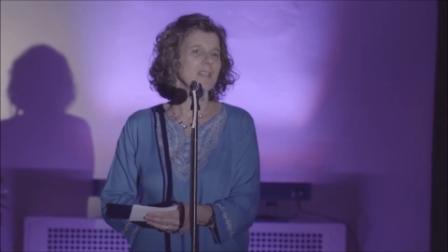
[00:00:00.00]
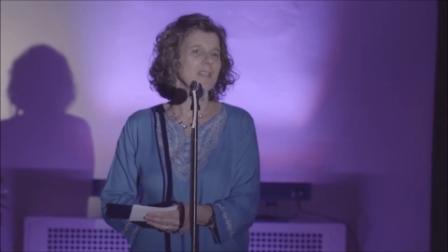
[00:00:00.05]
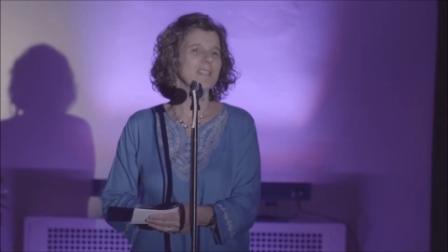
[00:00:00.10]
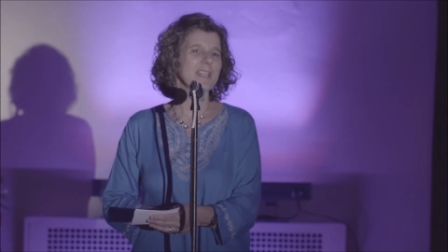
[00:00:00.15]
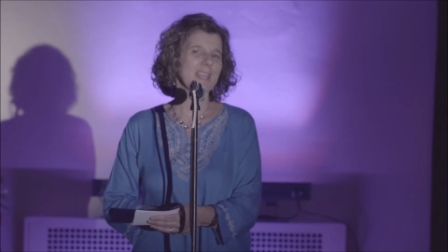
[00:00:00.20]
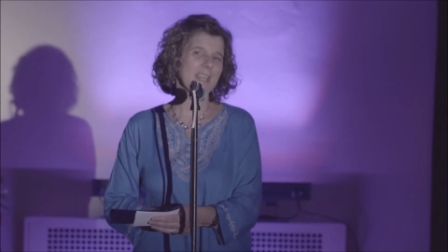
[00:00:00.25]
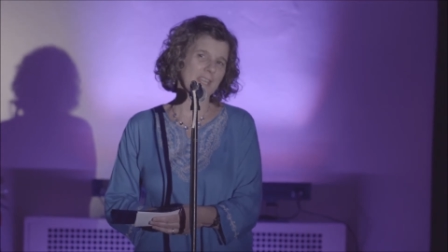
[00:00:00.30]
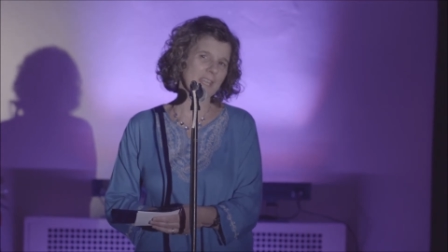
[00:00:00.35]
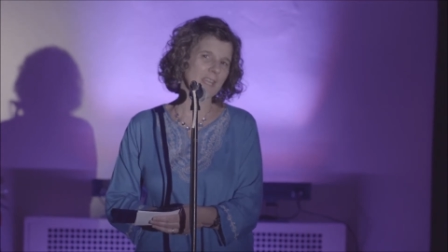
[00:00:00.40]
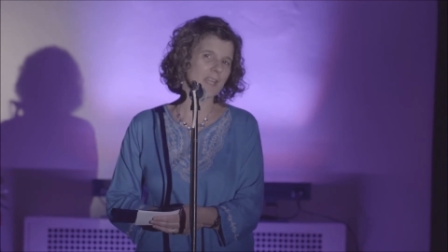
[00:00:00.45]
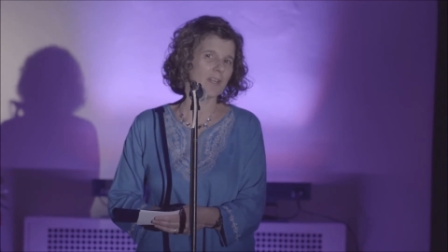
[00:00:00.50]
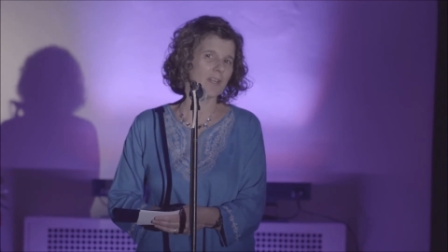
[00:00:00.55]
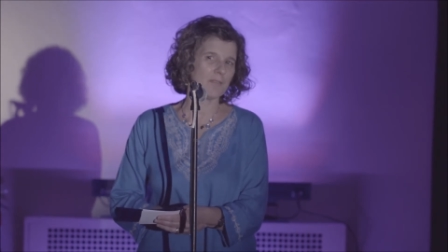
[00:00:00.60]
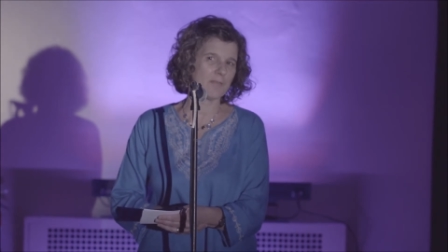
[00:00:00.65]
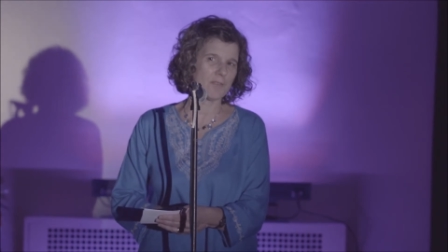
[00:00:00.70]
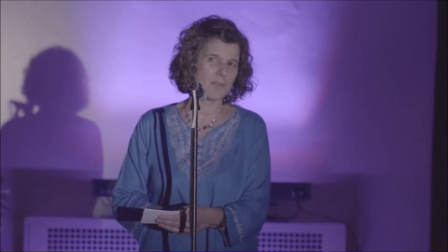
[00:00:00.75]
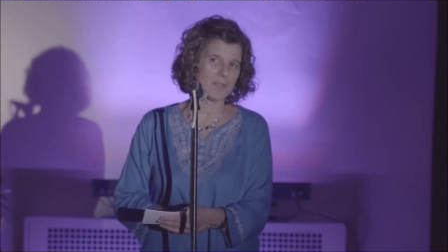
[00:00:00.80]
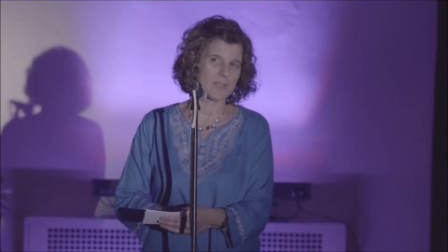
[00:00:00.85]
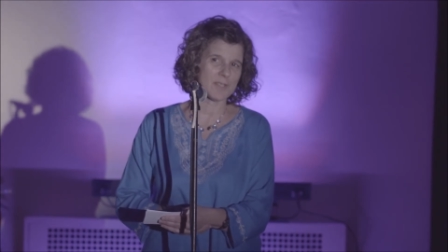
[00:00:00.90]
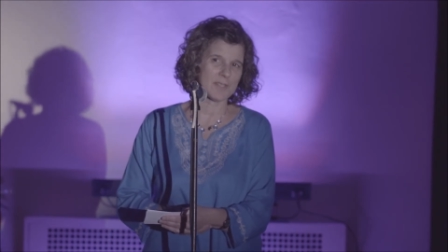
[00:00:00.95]
take care
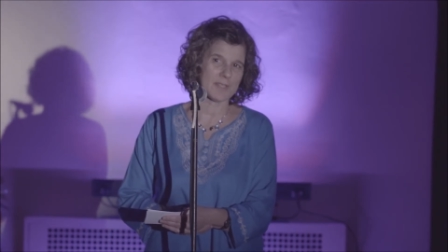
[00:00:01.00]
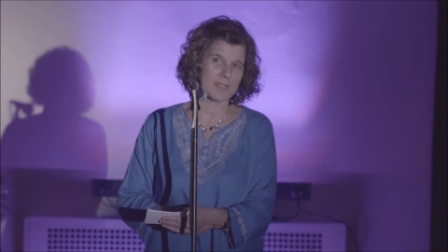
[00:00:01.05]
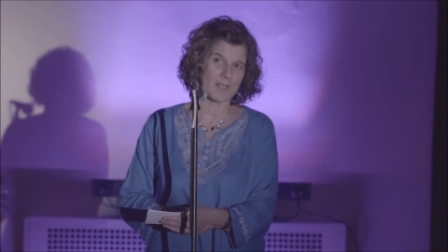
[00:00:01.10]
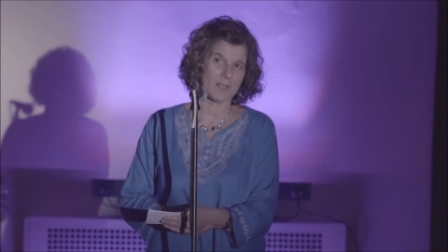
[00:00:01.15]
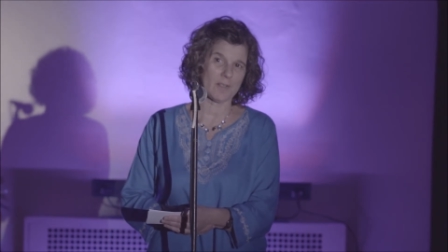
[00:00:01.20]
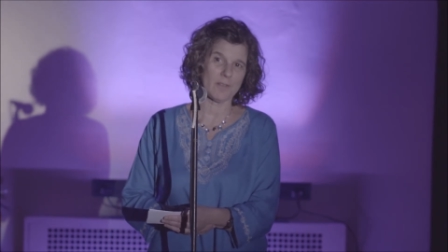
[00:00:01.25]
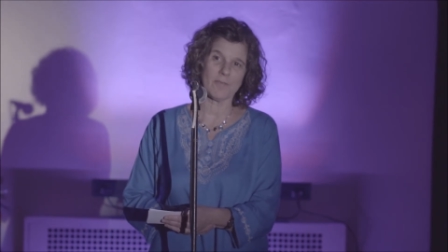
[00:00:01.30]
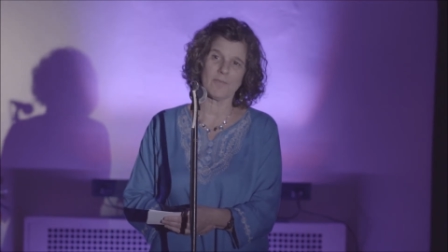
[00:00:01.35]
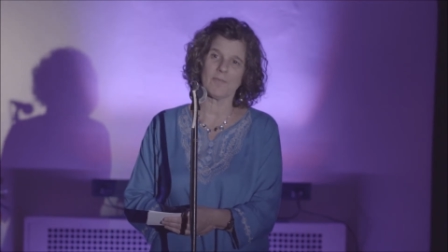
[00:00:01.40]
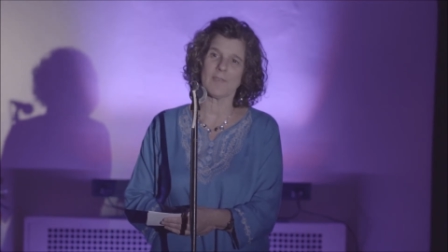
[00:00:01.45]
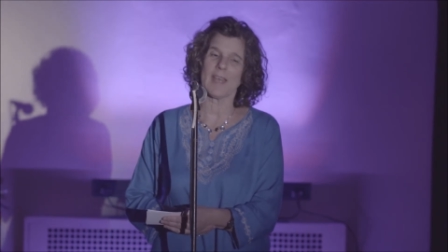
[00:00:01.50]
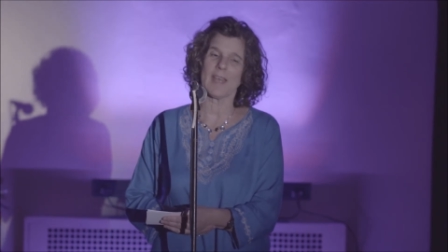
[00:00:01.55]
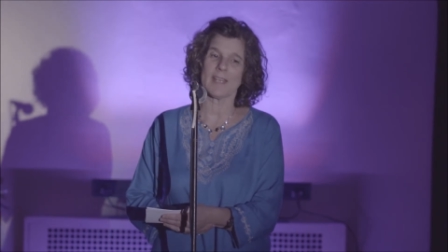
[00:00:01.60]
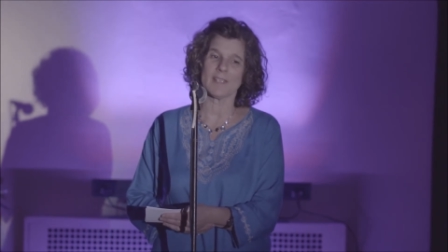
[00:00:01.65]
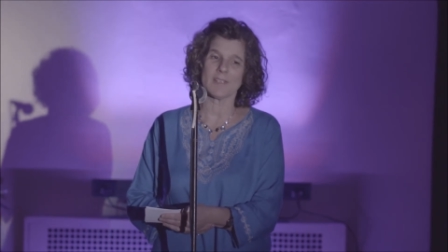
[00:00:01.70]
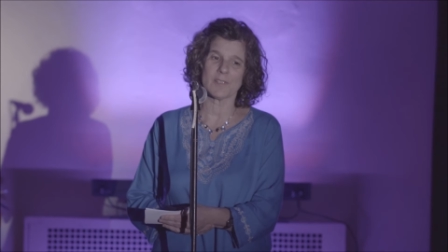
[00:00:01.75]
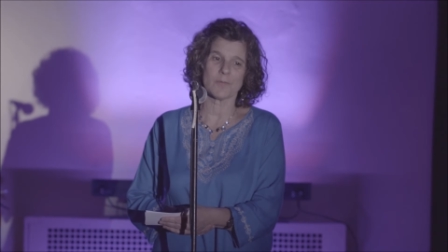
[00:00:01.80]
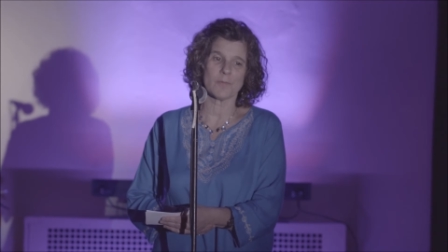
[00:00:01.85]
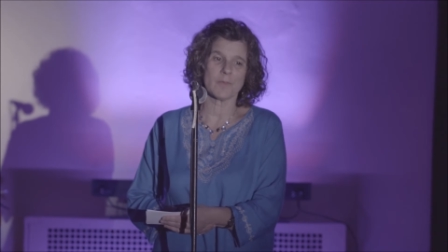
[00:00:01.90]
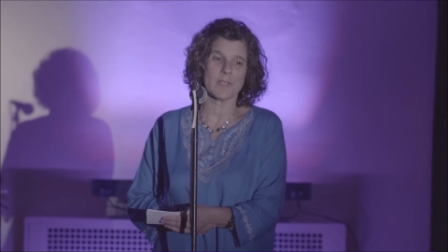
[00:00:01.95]
of yourself
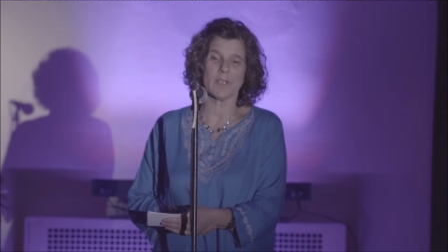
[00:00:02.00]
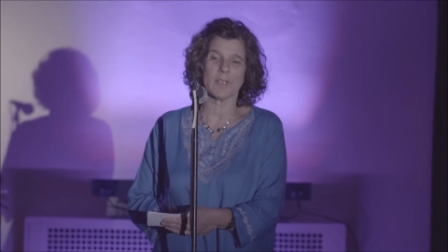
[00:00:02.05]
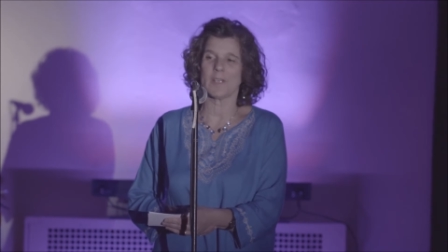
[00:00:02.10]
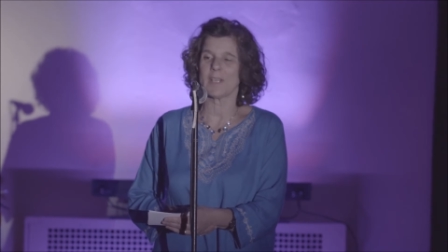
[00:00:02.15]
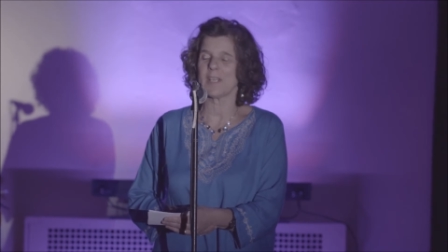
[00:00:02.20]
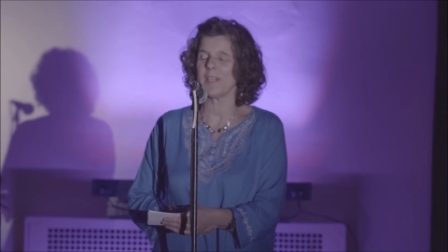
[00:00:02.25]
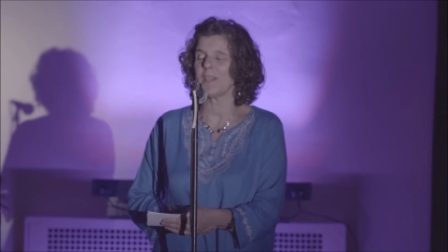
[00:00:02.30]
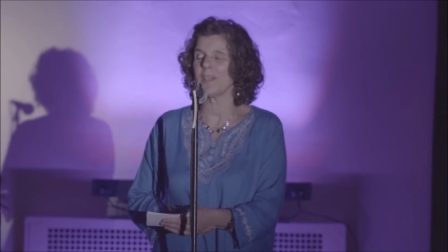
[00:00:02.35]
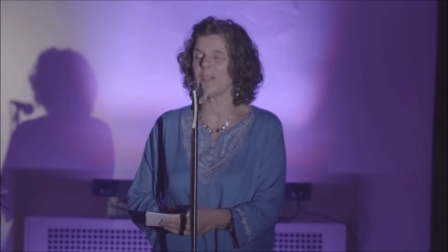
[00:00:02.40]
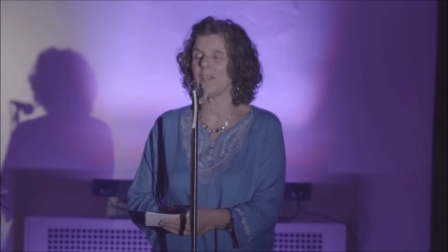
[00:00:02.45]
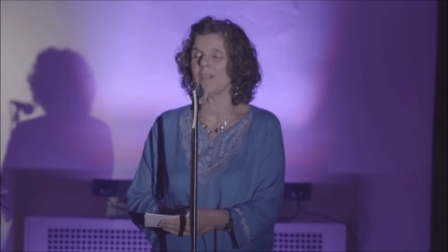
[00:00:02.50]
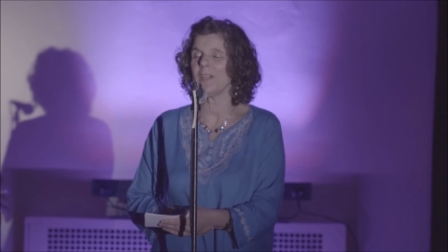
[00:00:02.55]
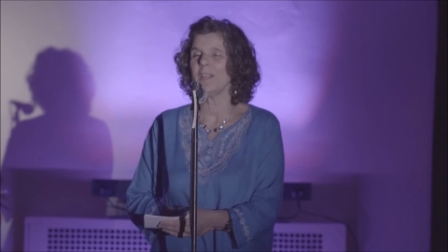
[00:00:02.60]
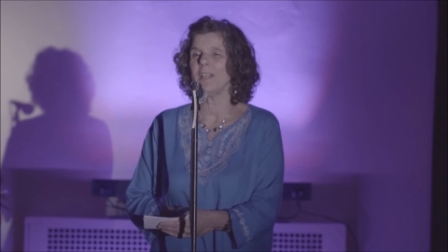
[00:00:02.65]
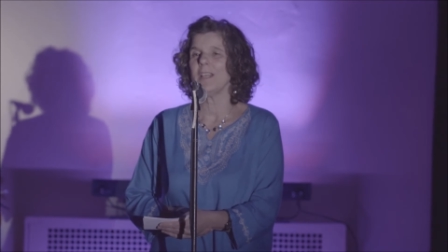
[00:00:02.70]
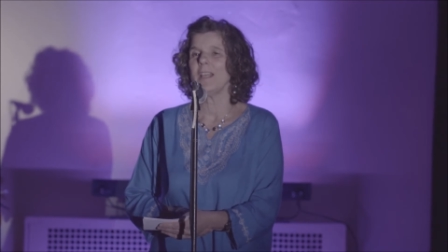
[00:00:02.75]
as we are here.